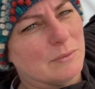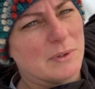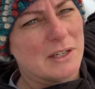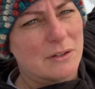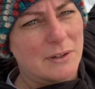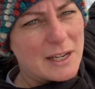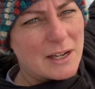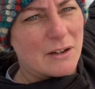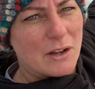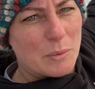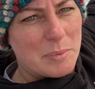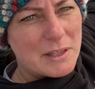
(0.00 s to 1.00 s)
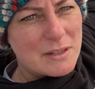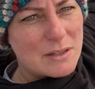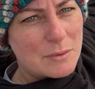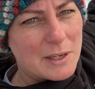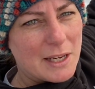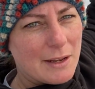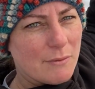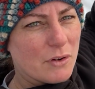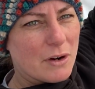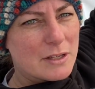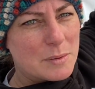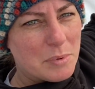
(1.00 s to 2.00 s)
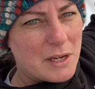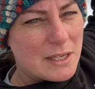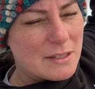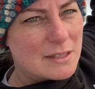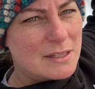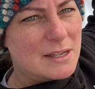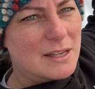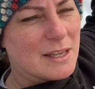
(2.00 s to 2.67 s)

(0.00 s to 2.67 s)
window right here opens so we can have a cross breeze,